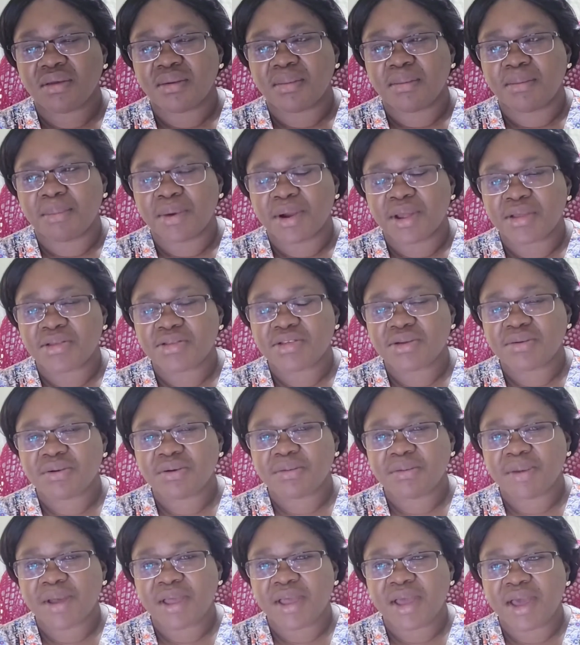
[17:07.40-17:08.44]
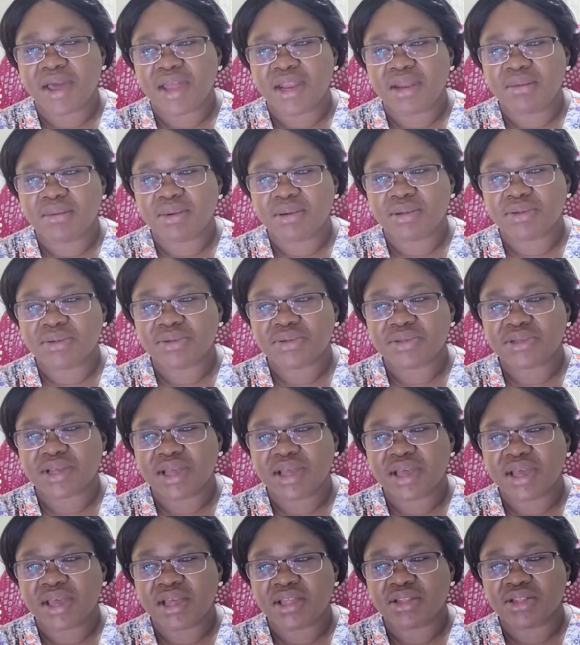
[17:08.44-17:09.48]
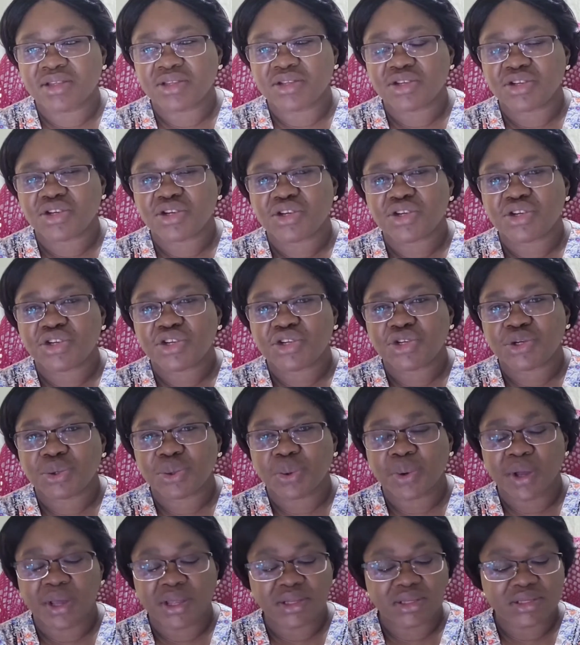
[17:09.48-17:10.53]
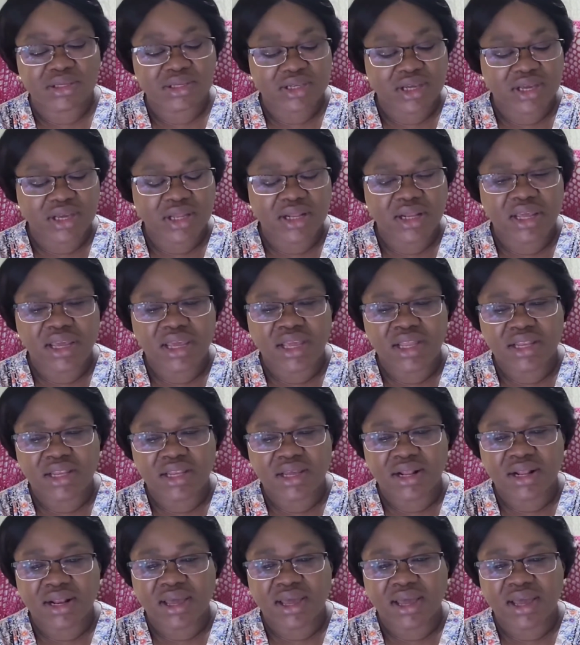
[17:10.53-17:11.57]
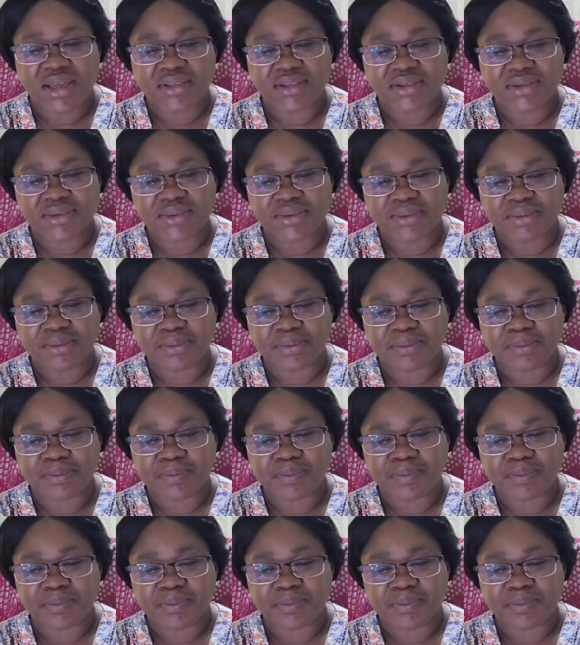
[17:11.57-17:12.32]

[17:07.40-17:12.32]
bring some of my animals and show and tell in the classroom.